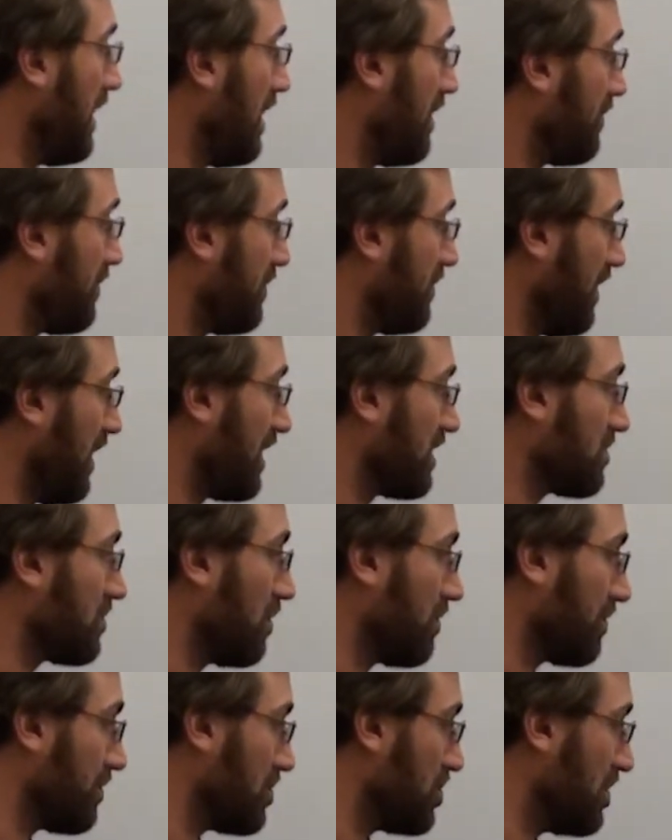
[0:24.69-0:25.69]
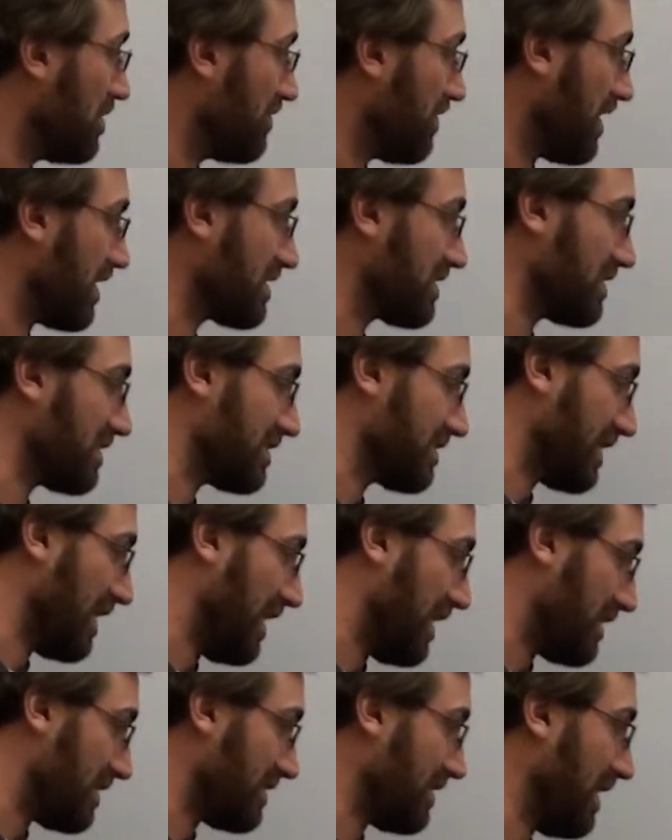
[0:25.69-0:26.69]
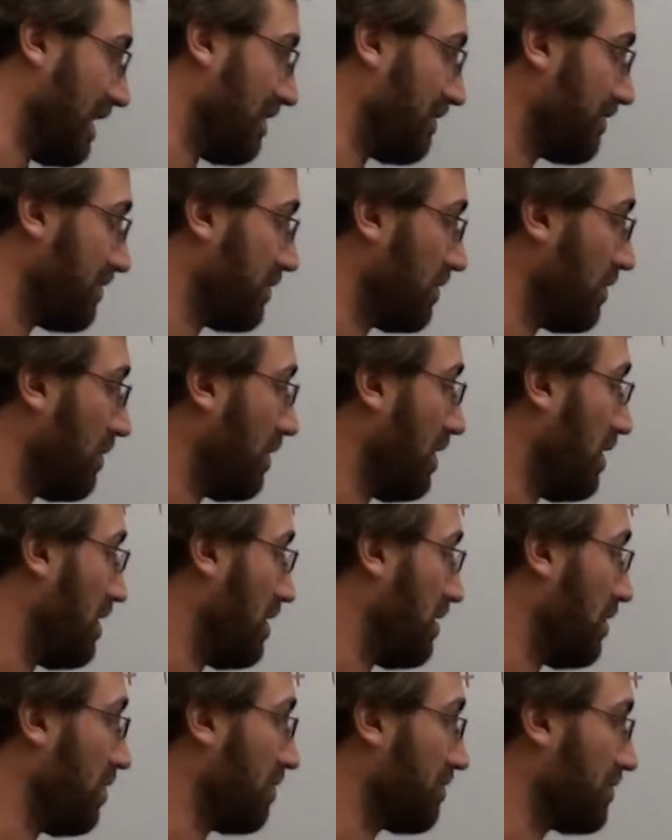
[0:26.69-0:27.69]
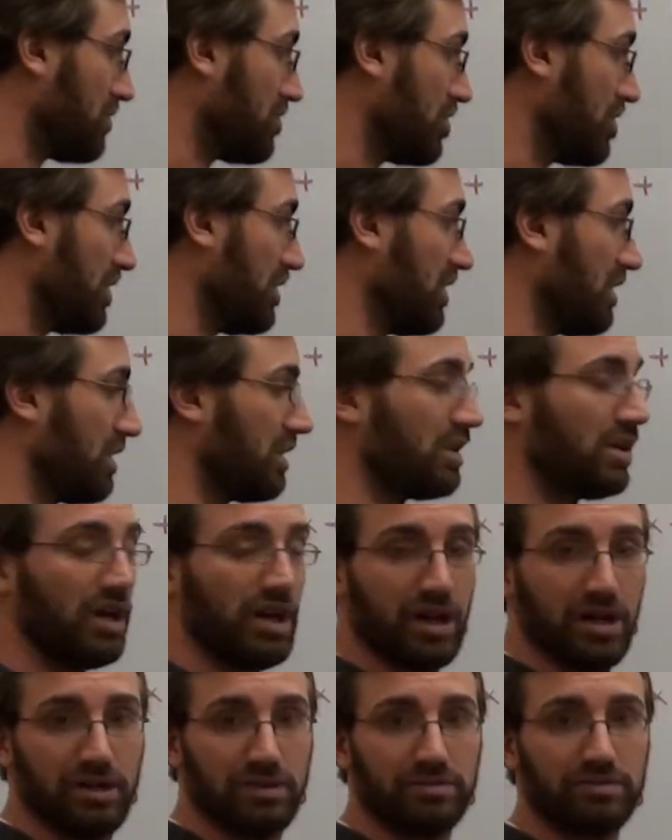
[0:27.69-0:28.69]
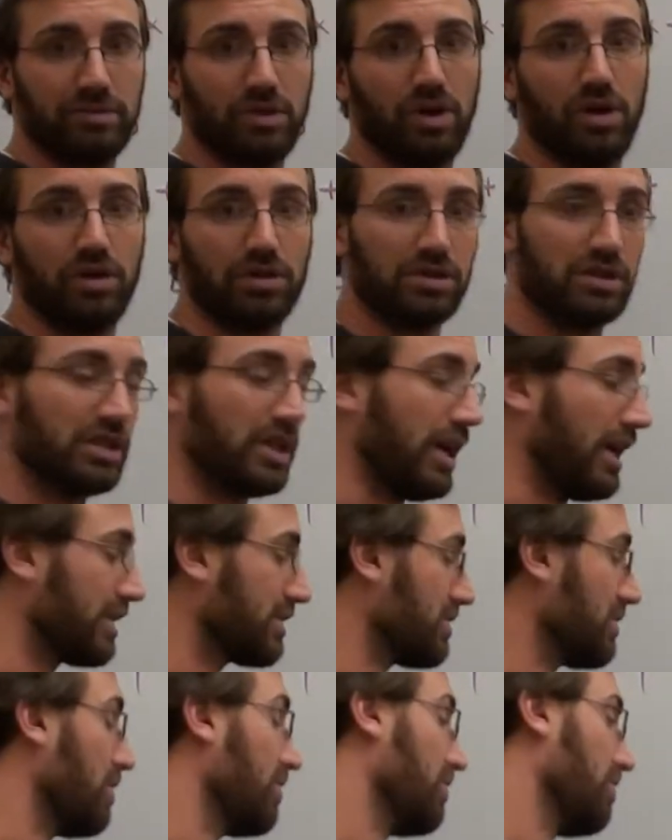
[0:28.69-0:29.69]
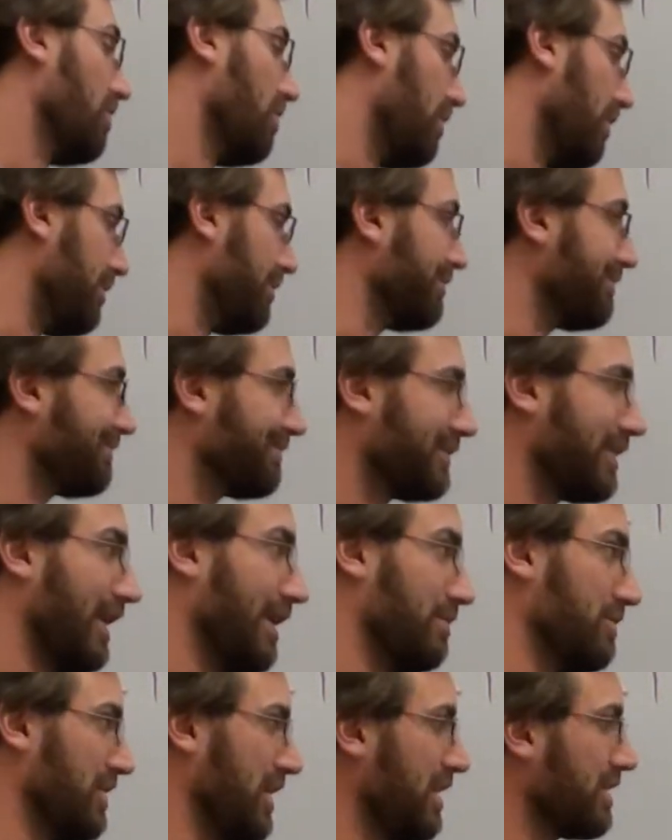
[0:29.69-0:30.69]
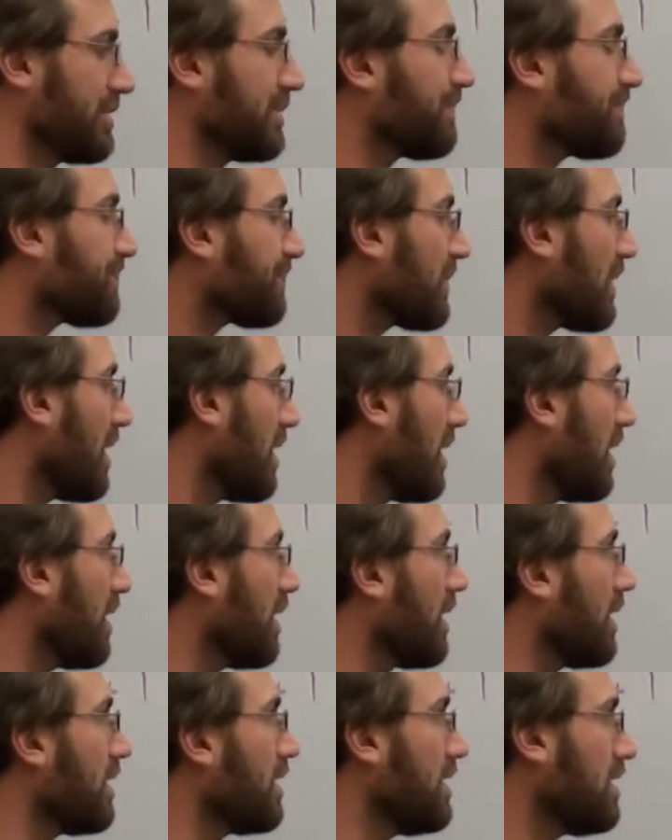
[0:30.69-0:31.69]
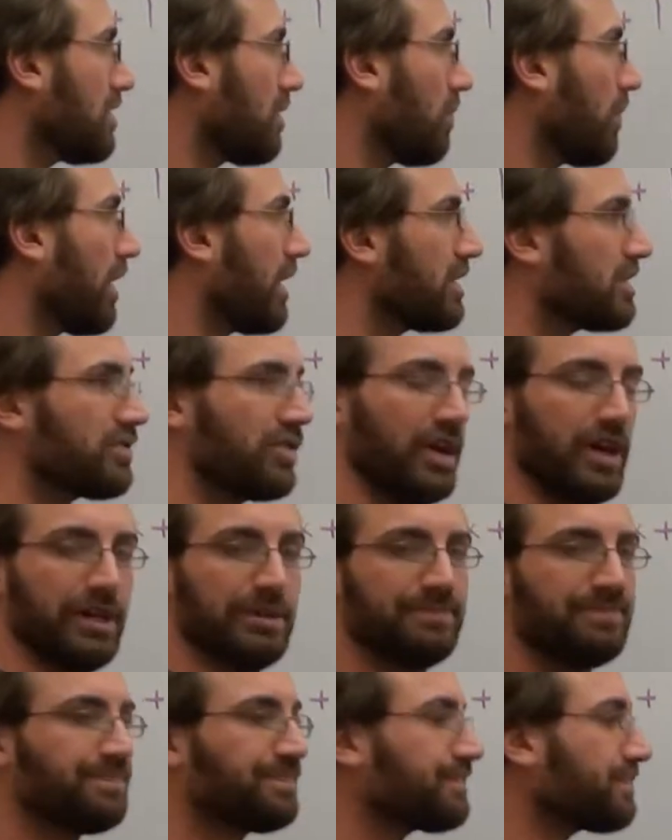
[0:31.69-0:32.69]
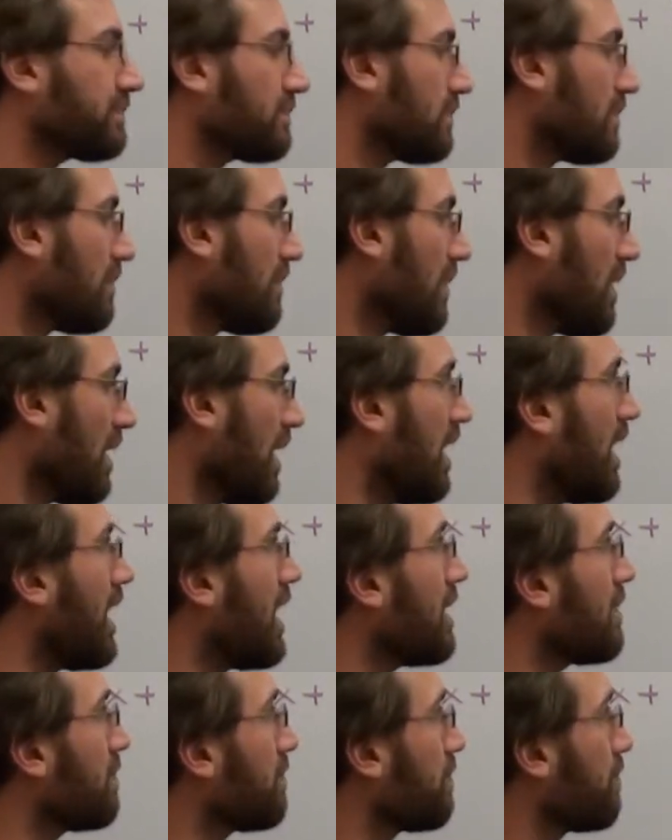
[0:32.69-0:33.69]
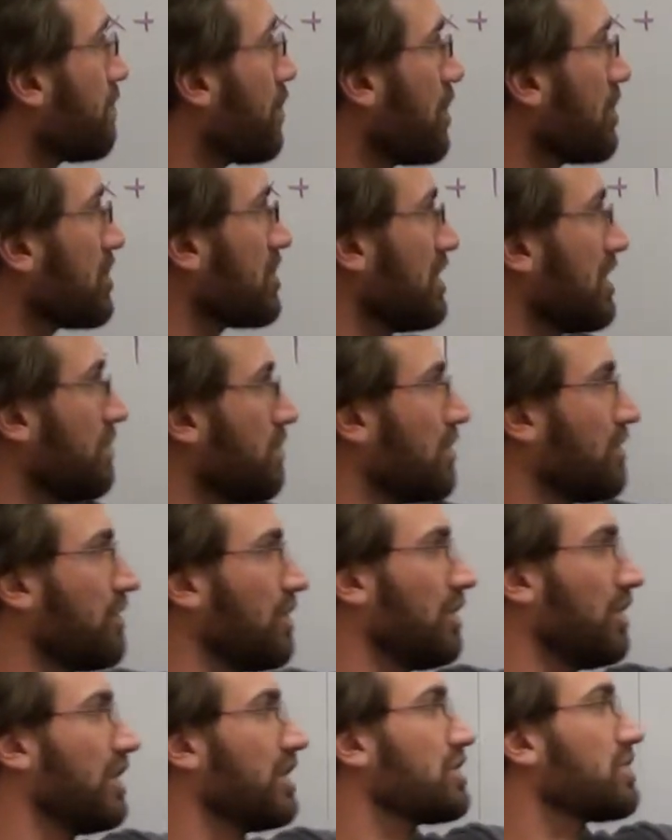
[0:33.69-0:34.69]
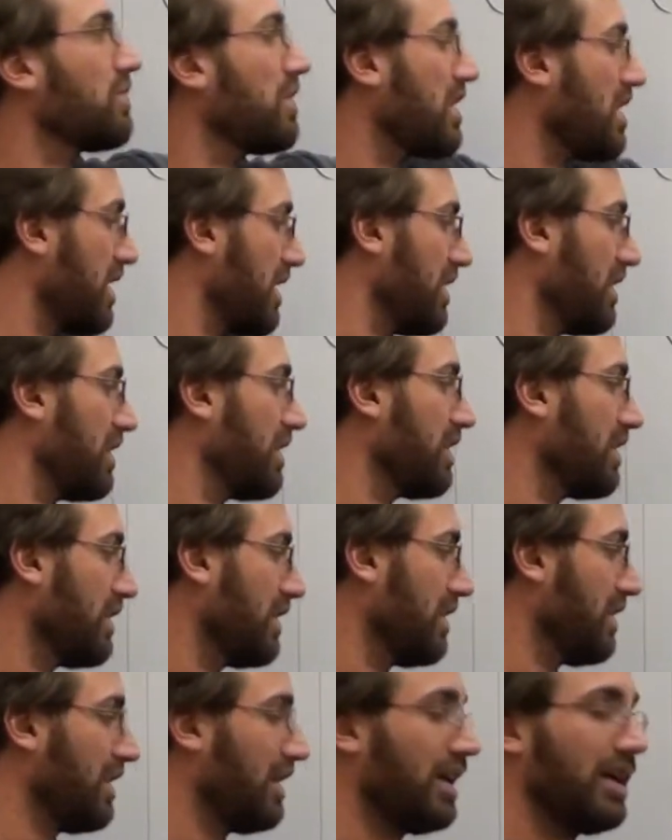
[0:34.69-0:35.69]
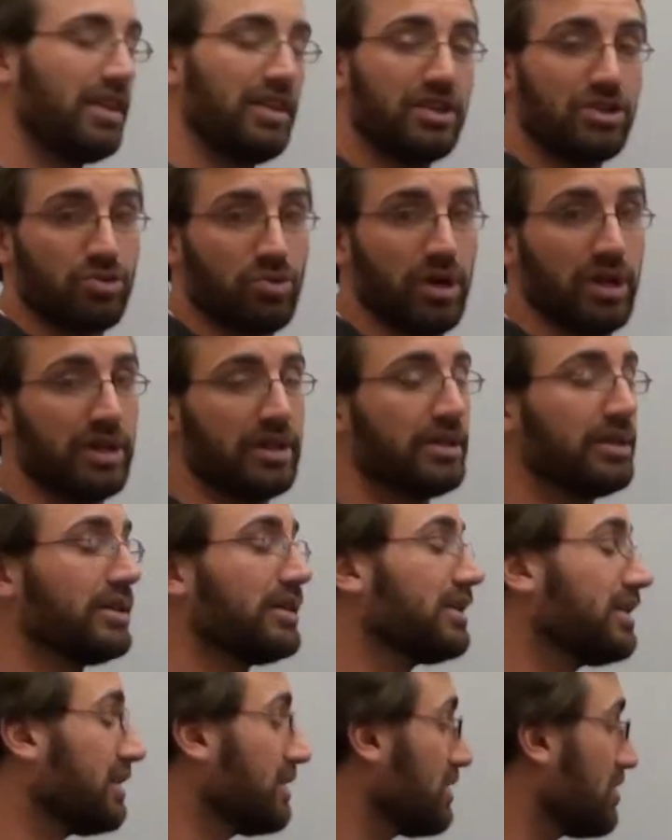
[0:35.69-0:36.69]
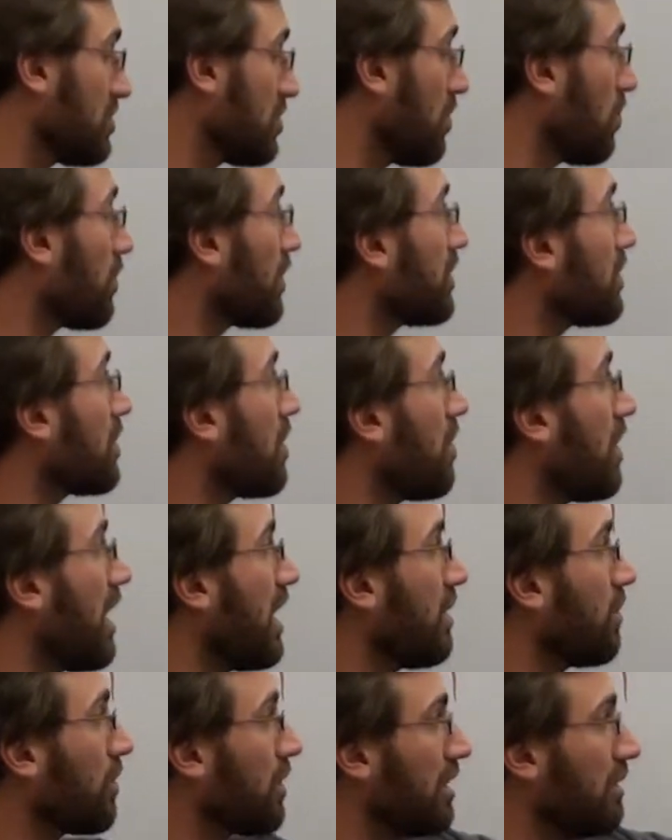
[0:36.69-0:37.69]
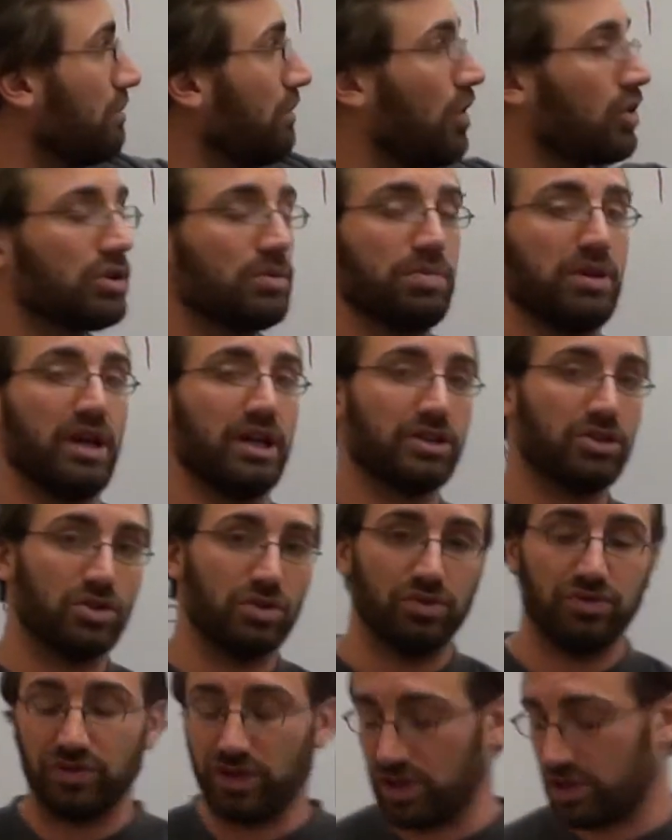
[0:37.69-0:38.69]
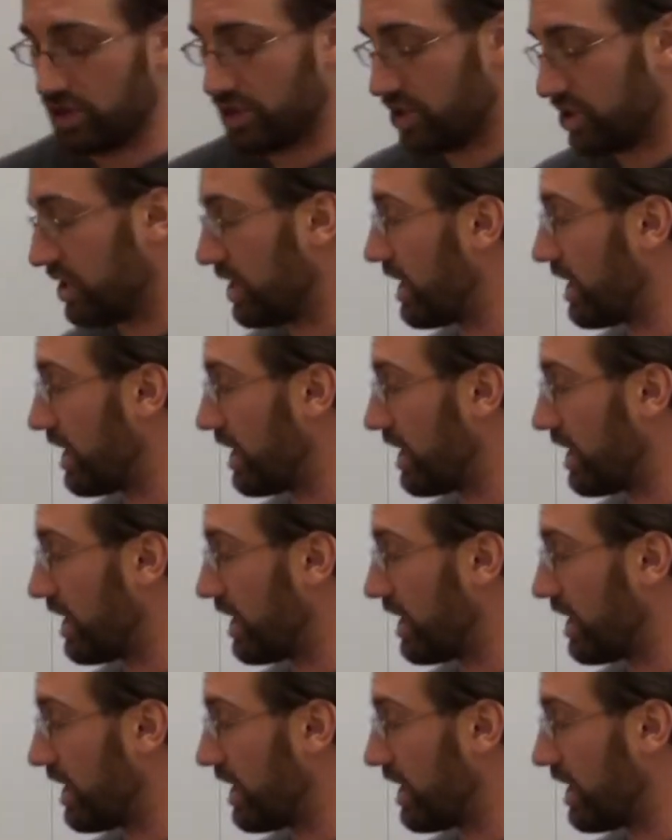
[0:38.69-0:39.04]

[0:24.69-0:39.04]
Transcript: f of x over g of x as f over g all to the x, or all times x. Either way is fine. I personally prefer this way than this way. So we're going to go ahead and we're going to multiply two functions